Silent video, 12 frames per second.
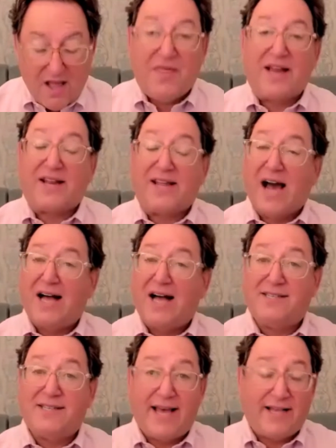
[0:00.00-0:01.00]
that
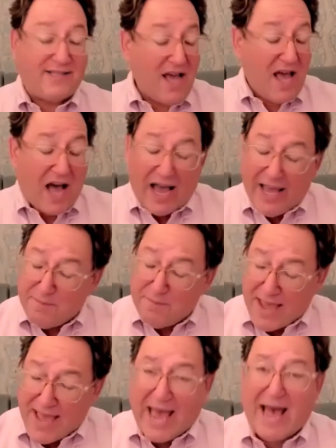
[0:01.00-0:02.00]
God says, it
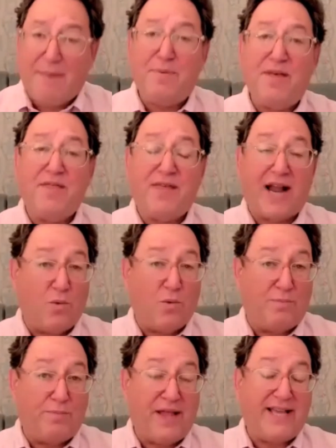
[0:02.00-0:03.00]
may happen that I
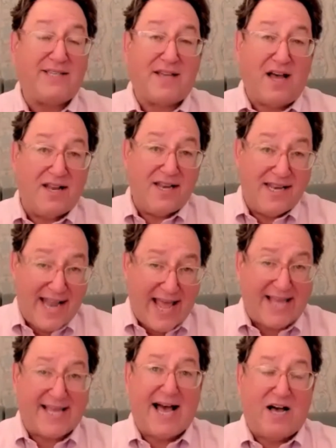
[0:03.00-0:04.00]
will place a
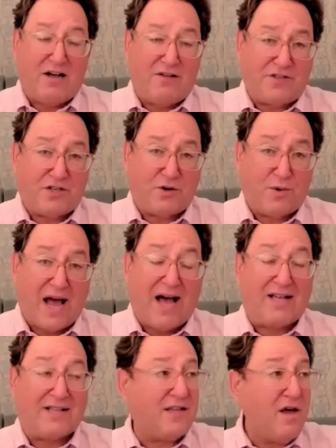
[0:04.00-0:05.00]
nega of
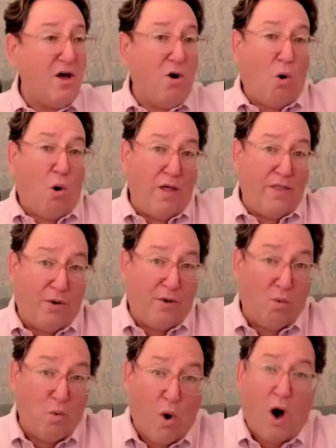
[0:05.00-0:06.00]
Tzora'at on the
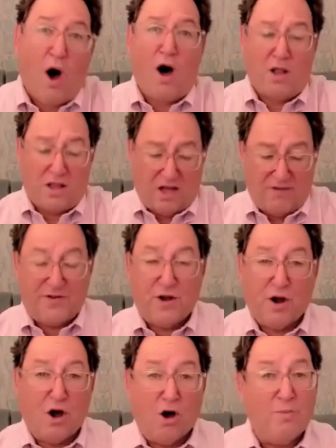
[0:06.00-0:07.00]
wall of
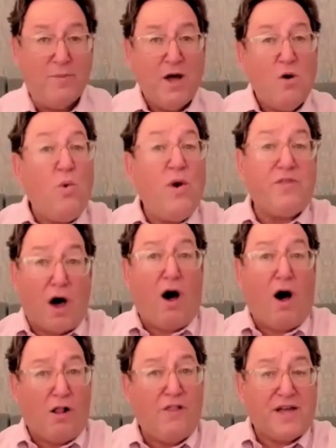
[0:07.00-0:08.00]
your home with
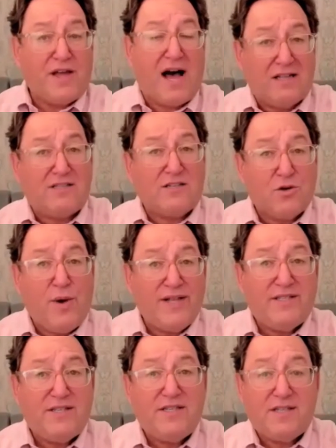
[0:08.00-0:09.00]
all the
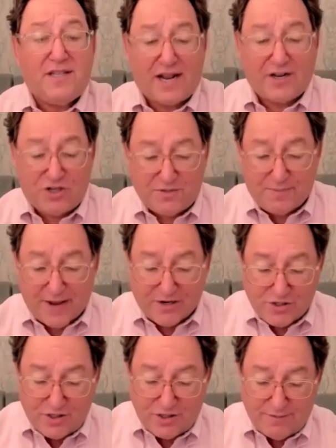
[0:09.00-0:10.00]
consequences that I just
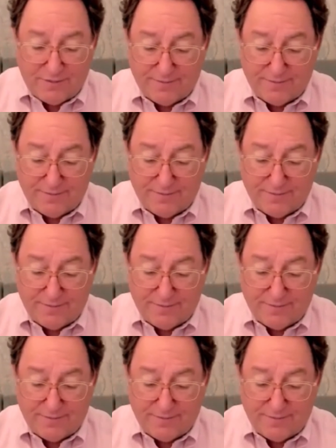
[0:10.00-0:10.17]
mentioned.